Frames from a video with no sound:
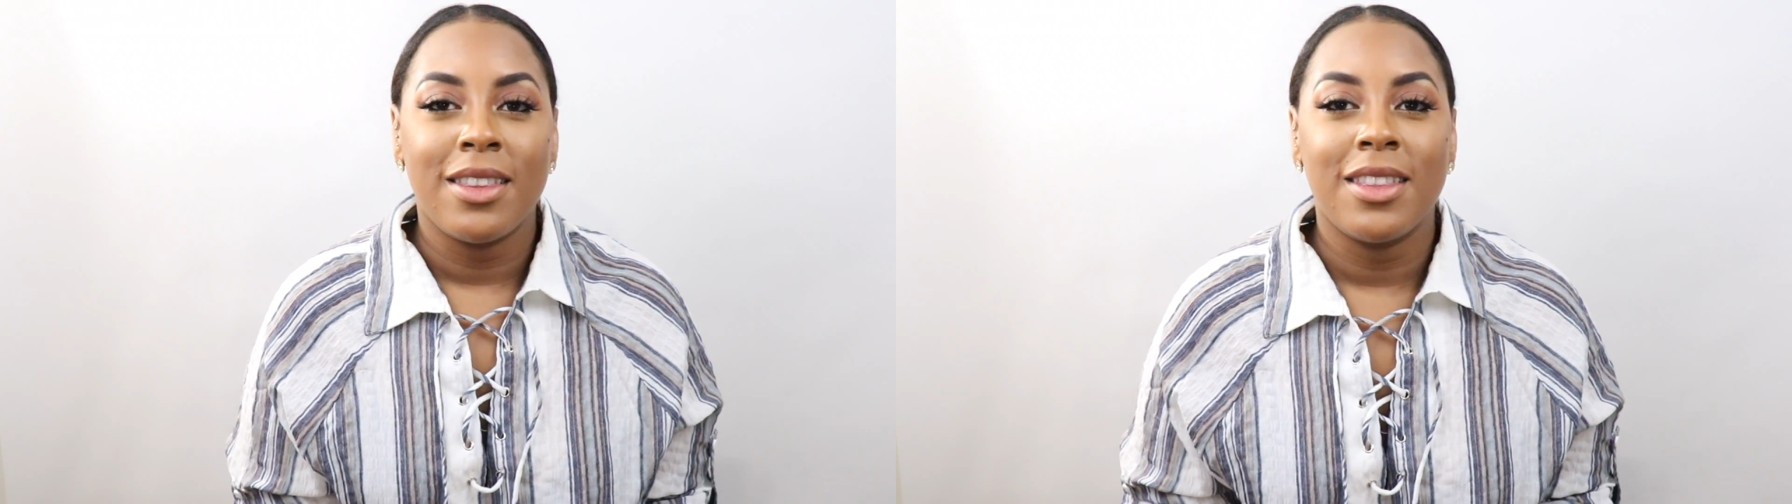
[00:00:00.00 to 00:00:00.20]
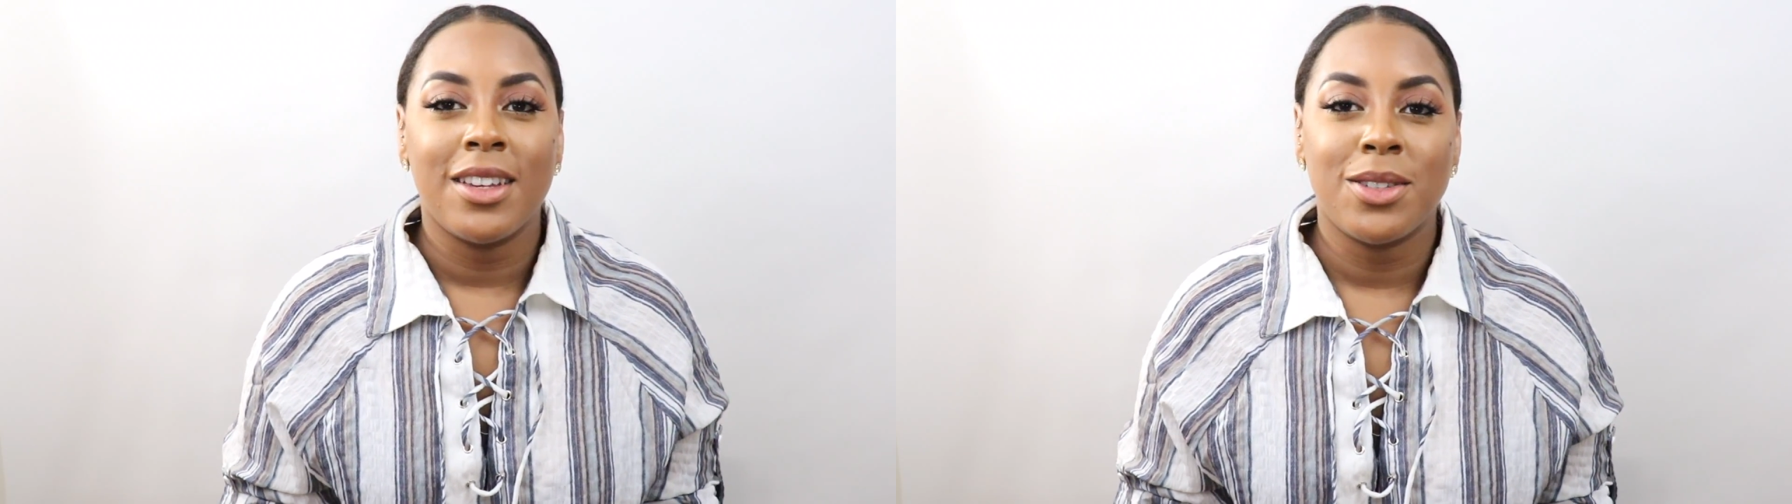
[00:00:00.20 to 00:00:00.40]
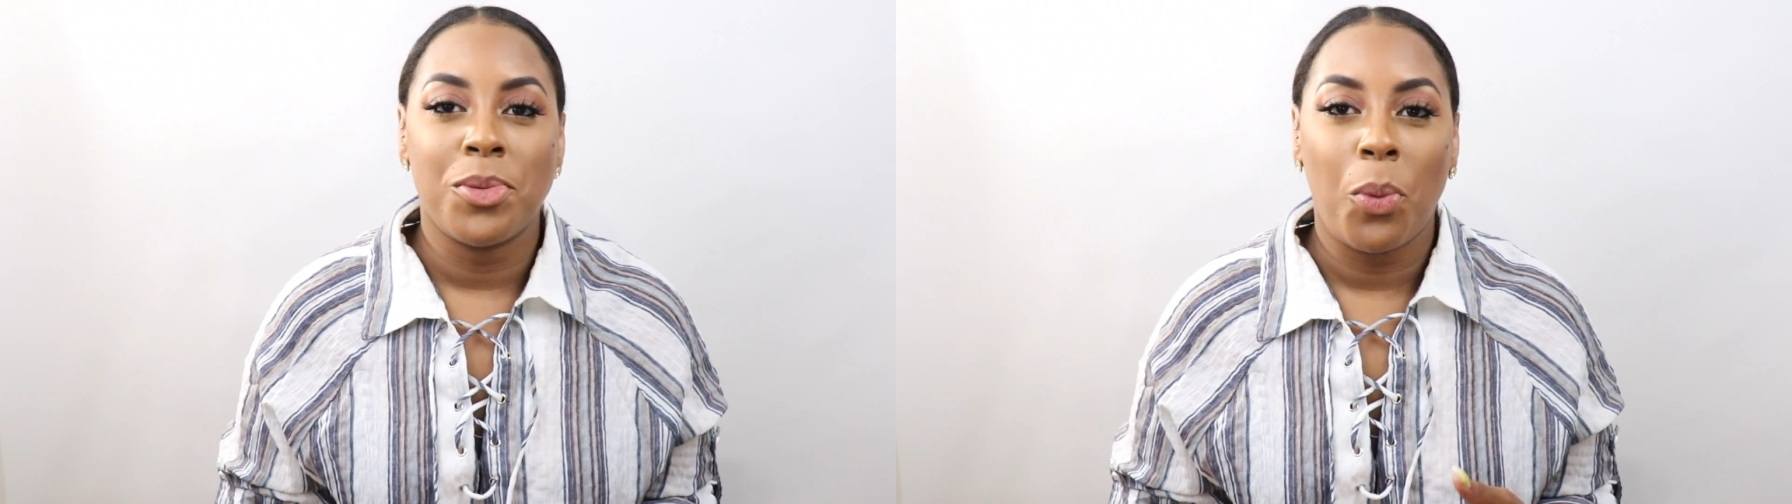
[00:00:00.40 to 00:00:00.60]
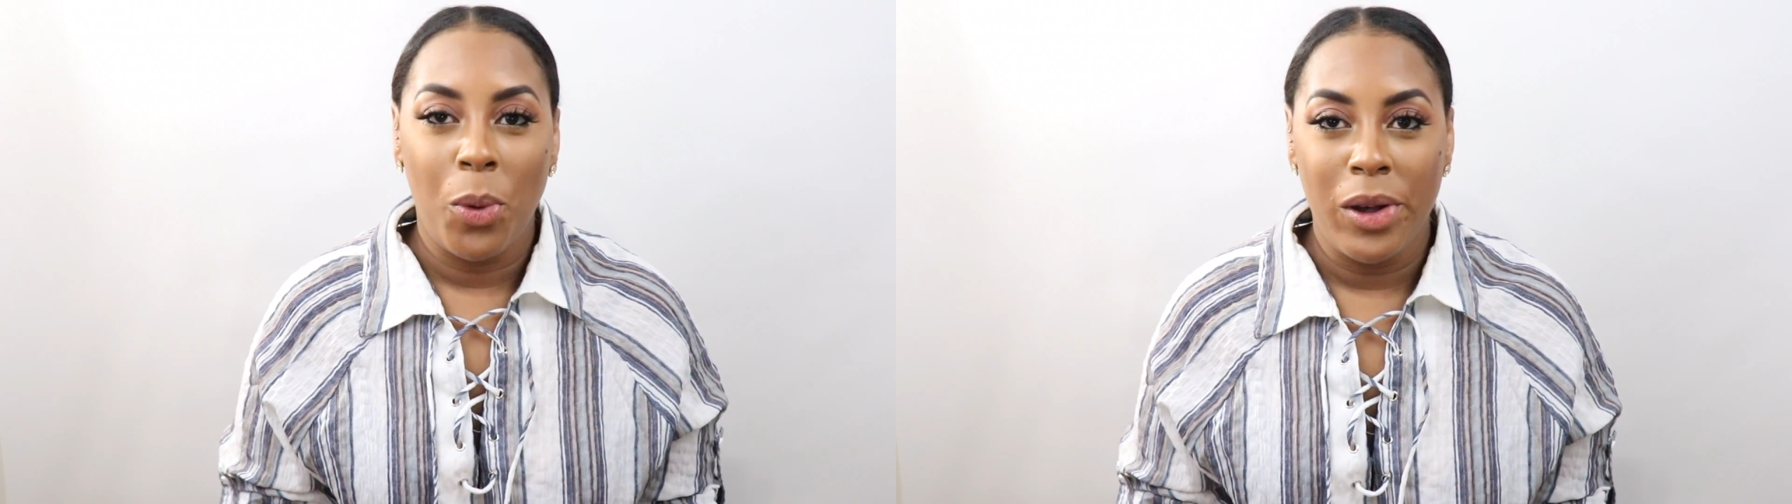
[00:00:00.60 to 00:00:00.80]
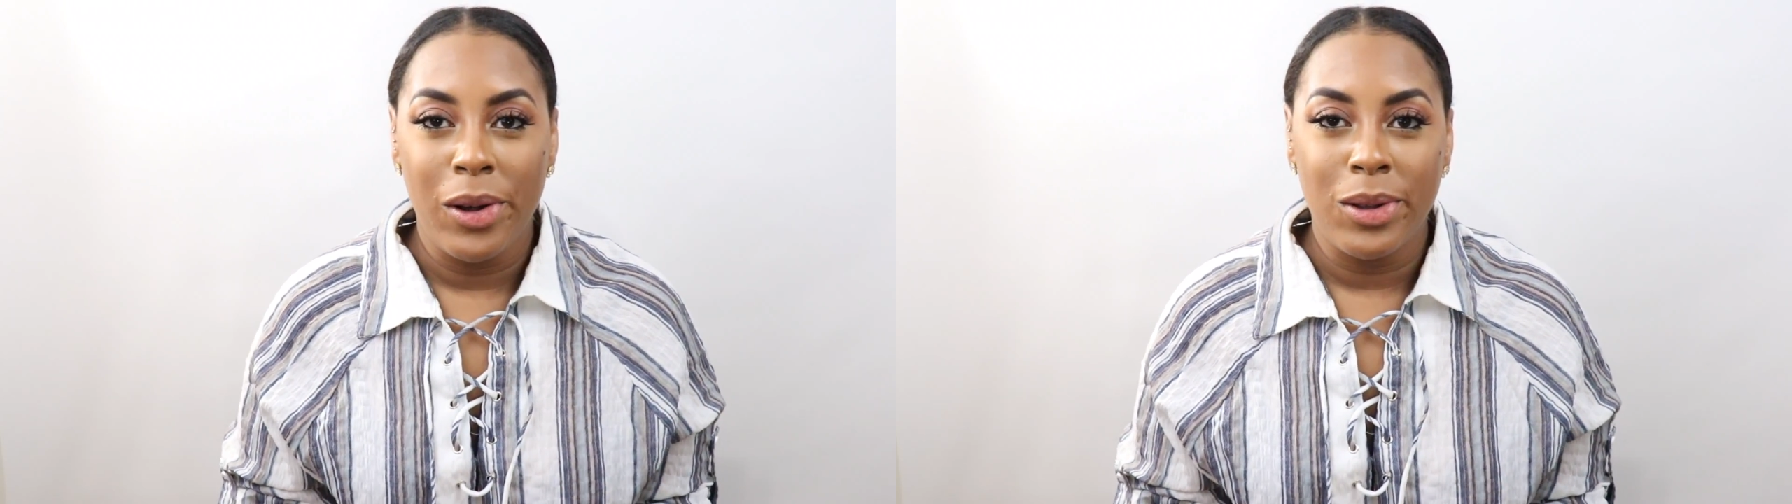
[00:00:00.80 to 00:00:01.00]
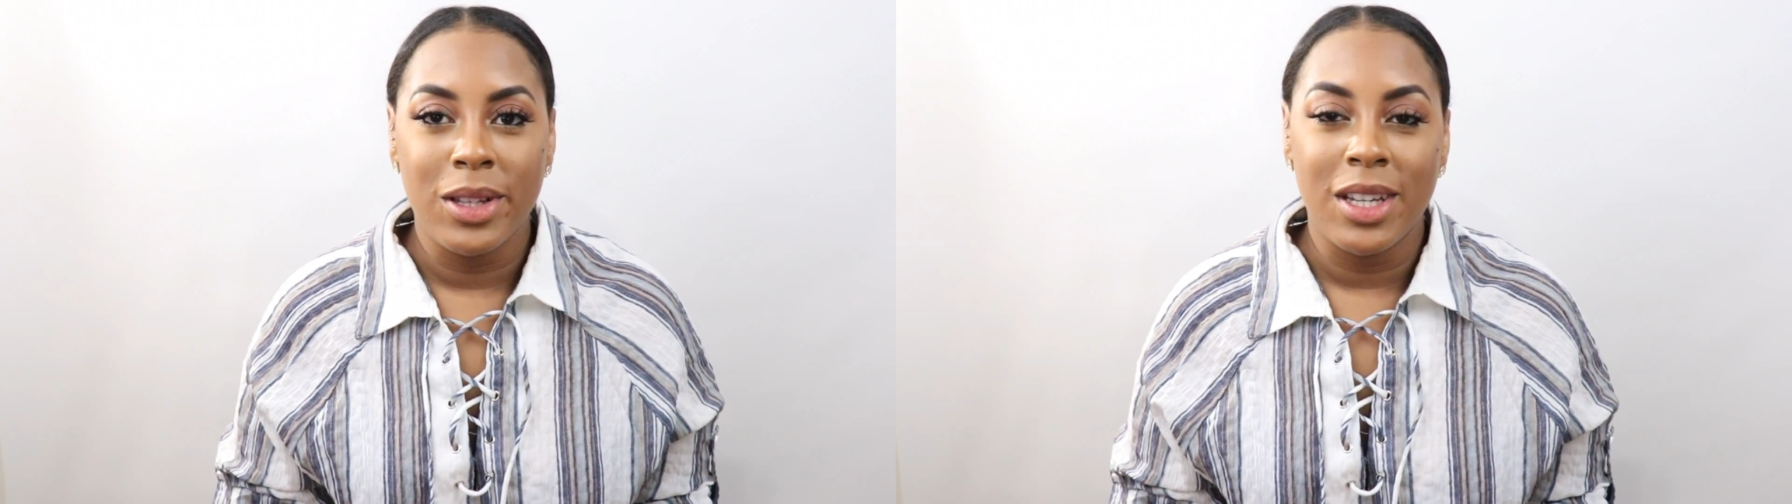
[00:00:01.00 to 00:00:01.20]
This will